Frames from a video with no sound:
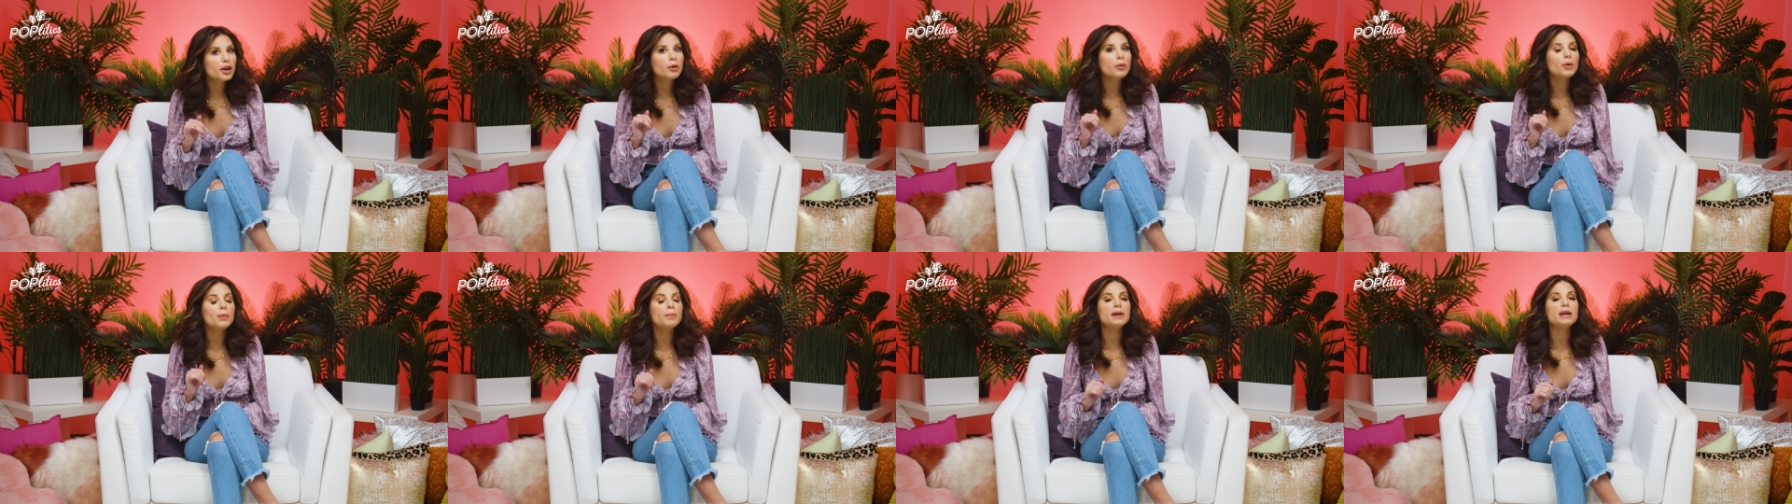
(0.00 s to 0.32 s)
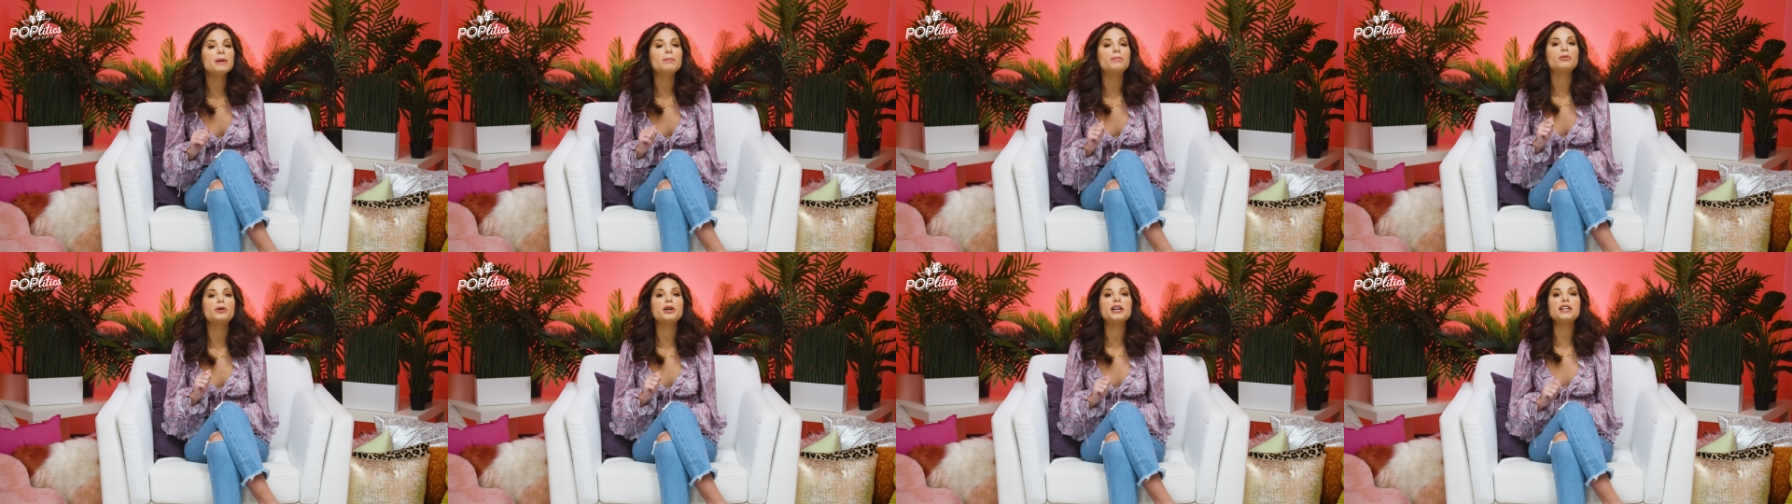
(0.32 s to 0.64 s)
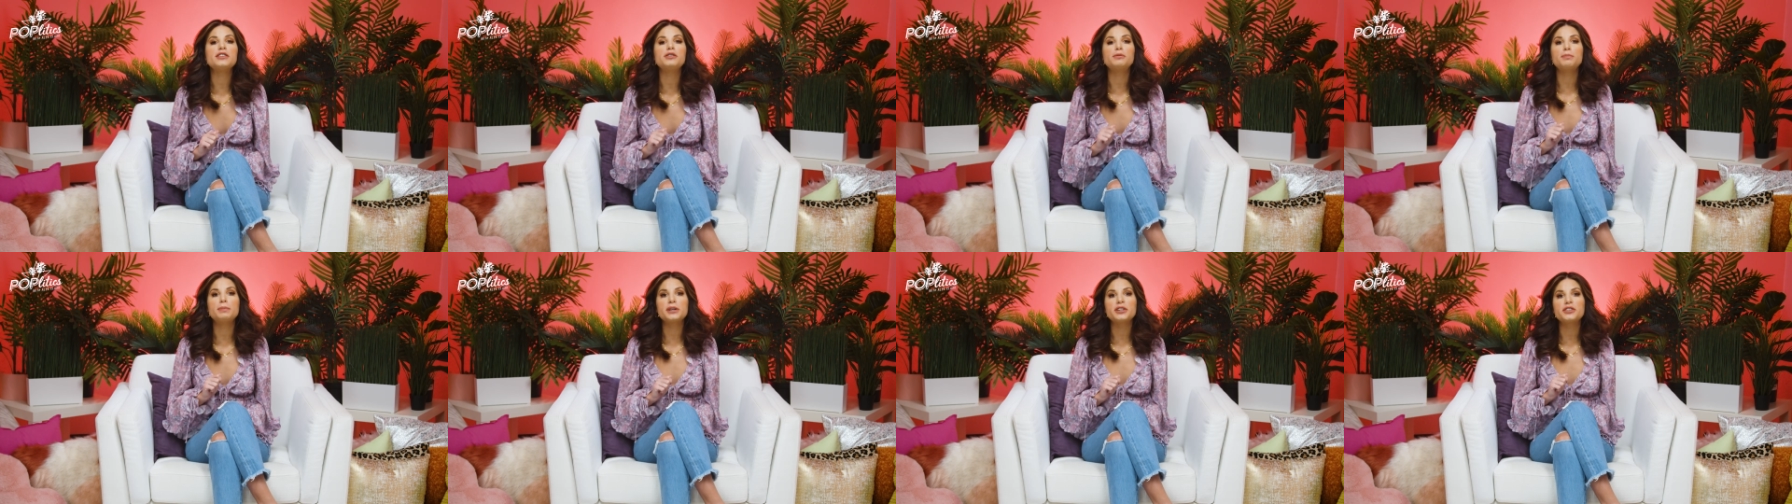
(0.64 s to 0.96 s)
there would be a
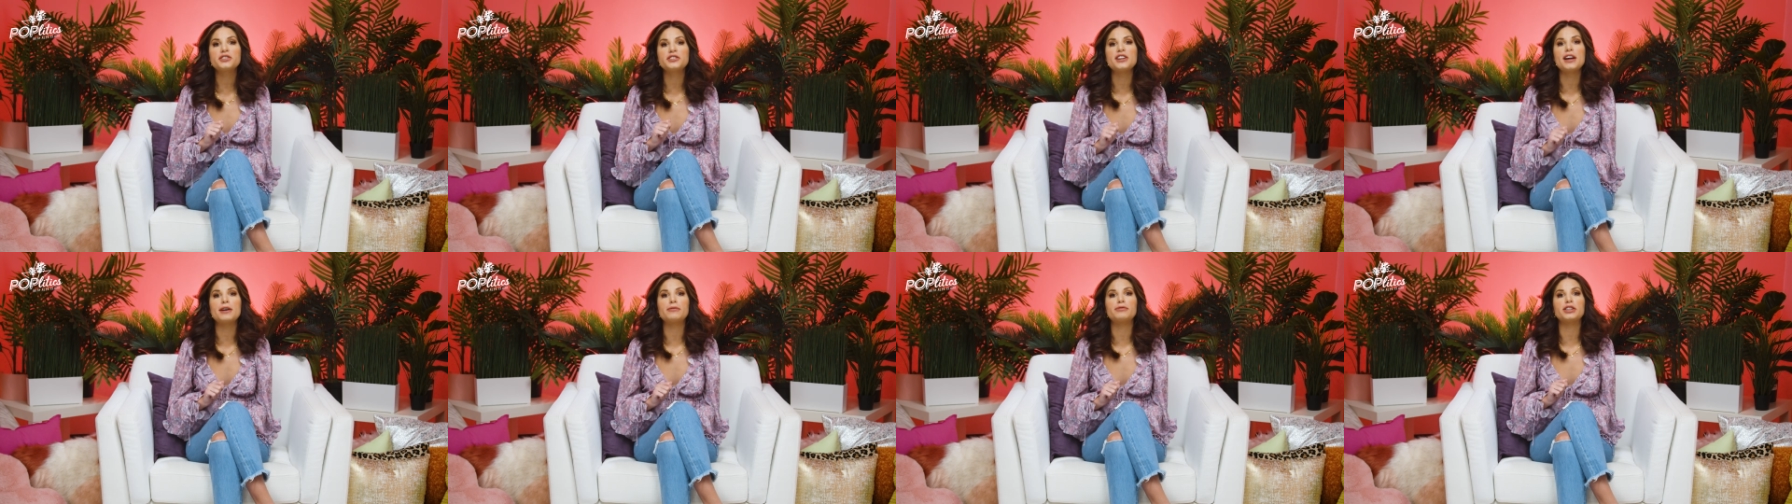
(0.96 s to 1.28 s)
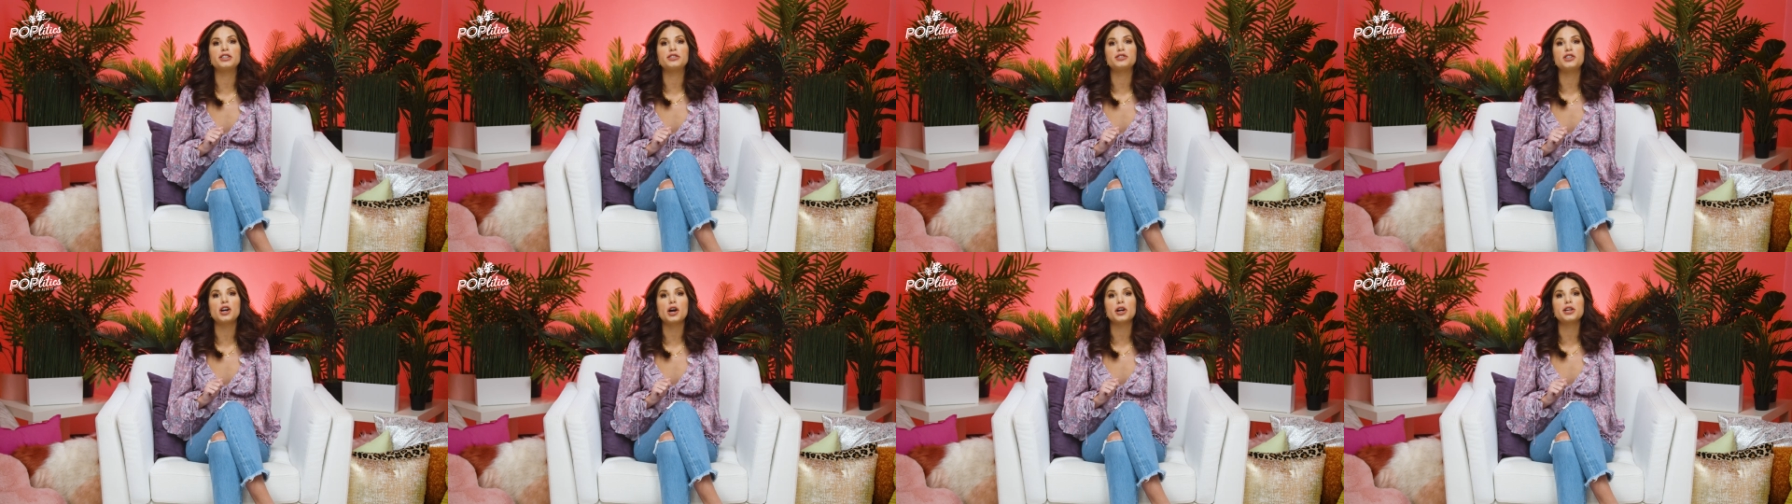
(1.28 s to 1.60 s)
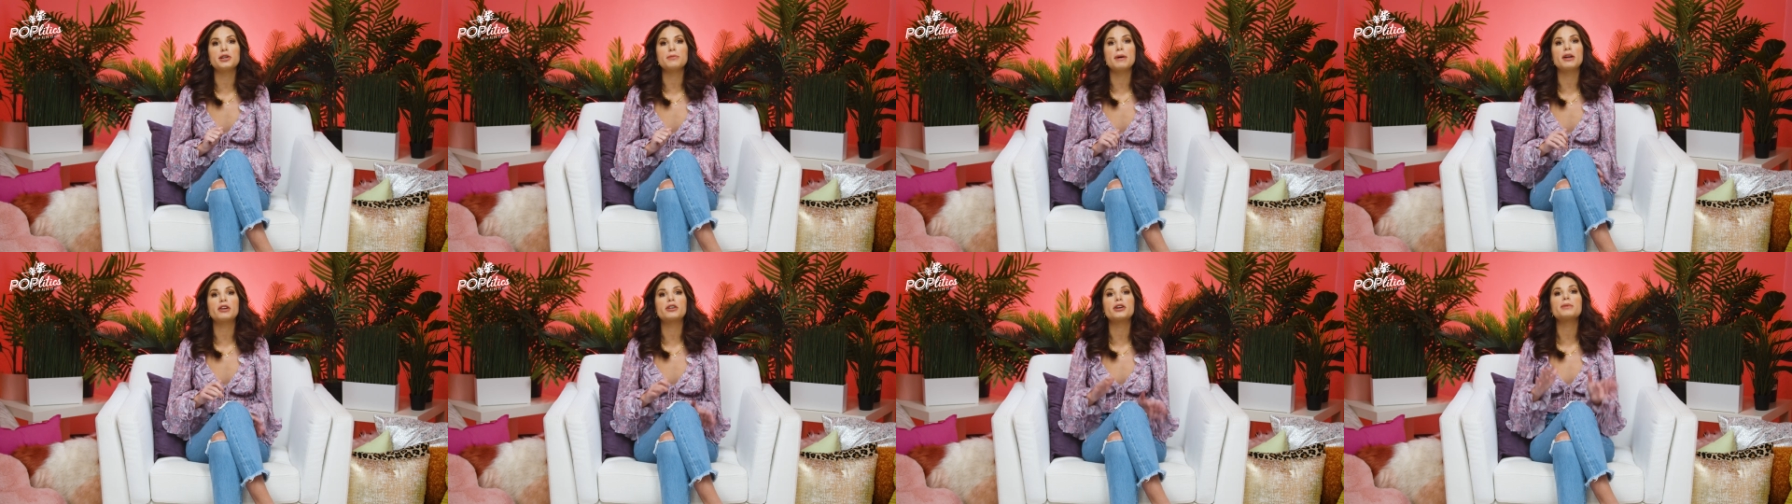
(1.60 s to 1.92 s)
Britney Spears Netflix
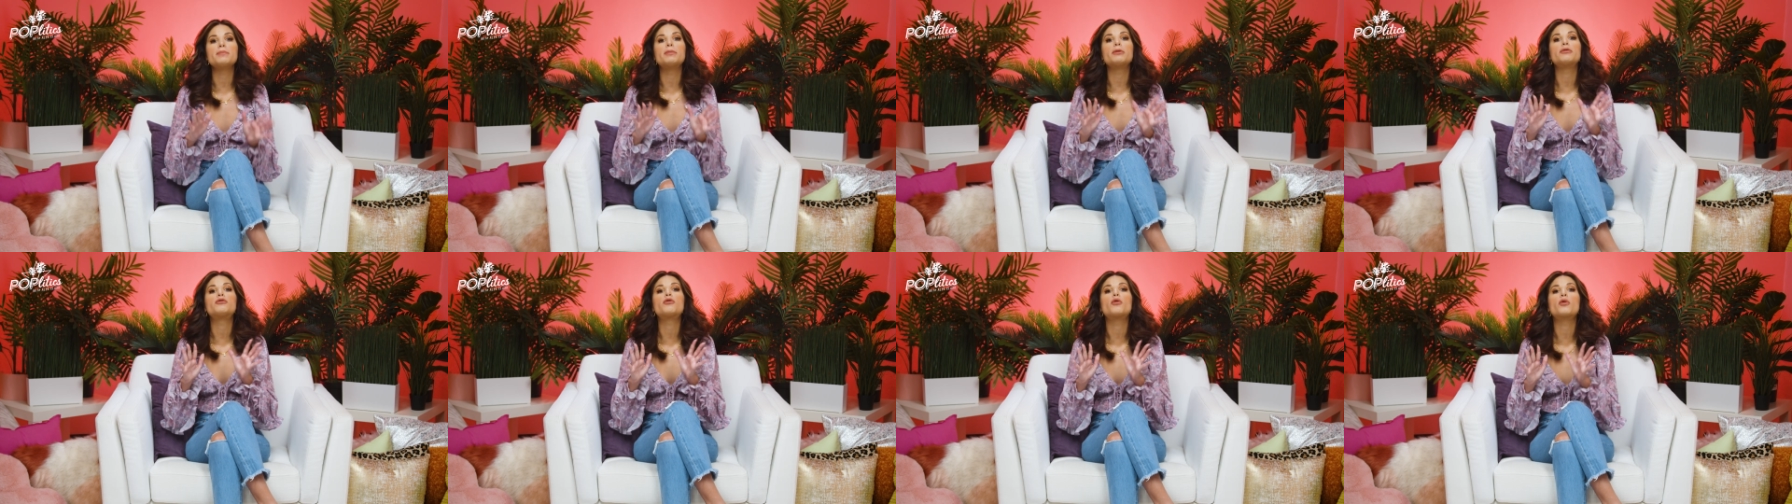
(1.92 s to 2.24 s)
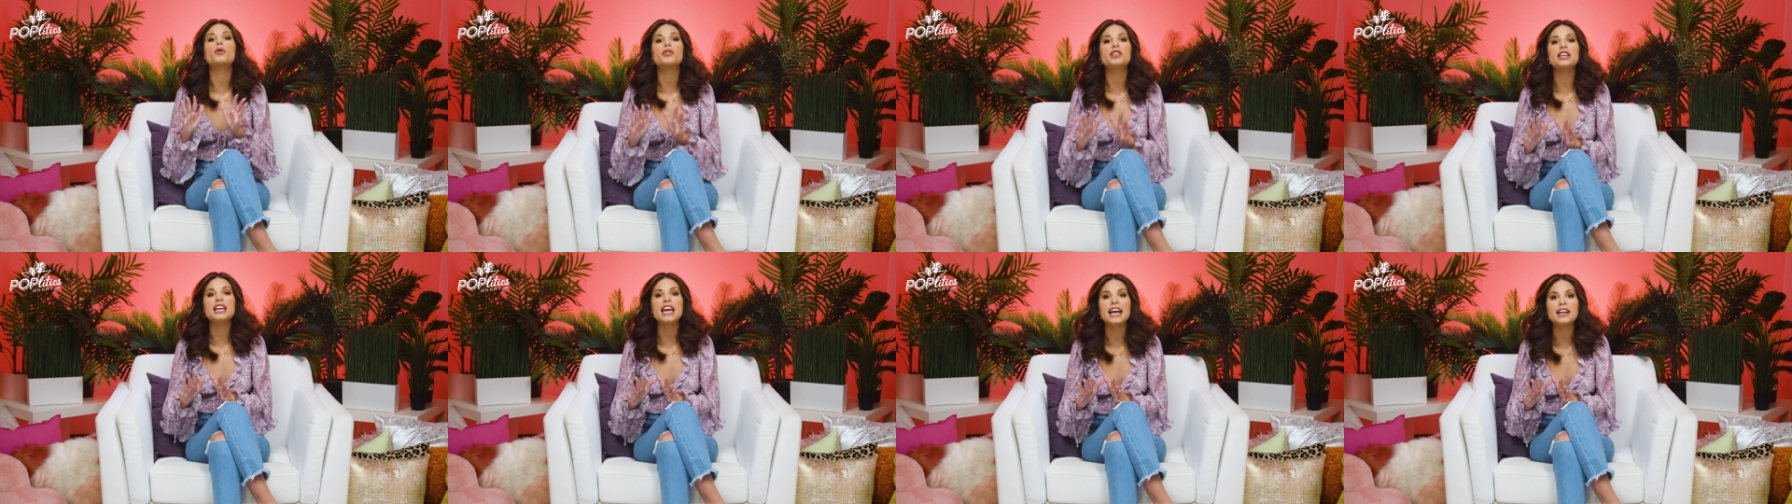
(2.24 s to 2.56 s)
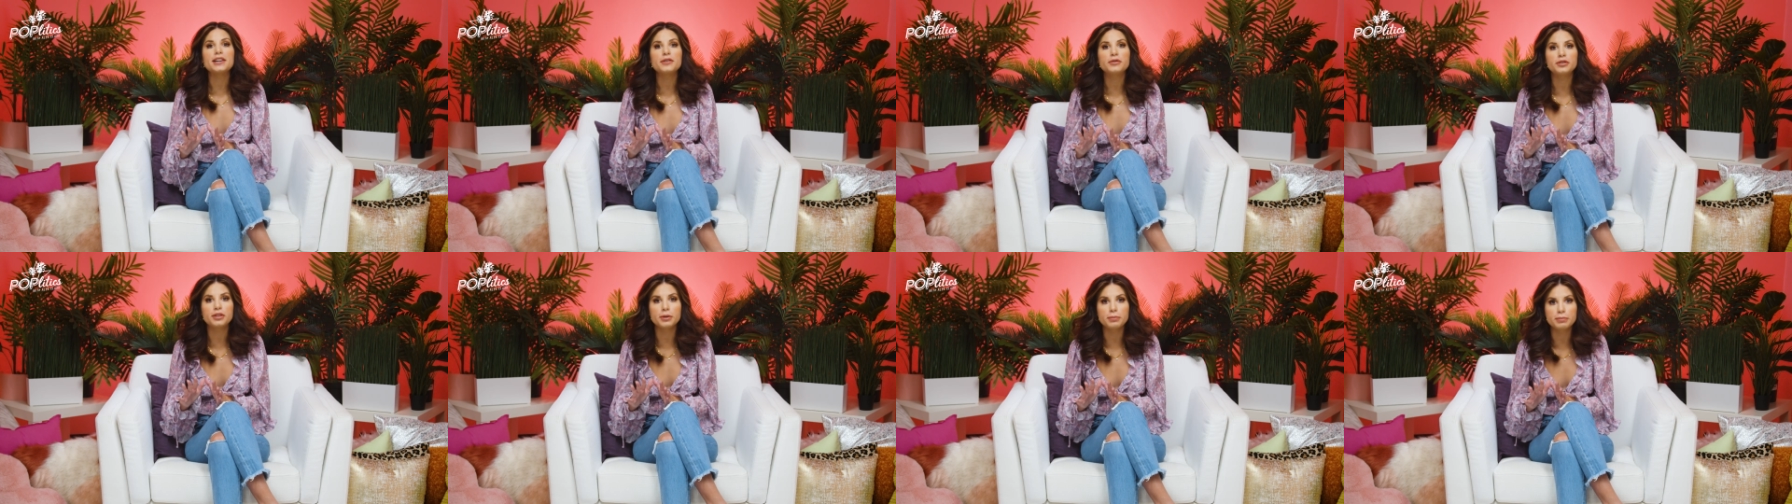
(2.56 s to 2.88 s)
documentary before the end of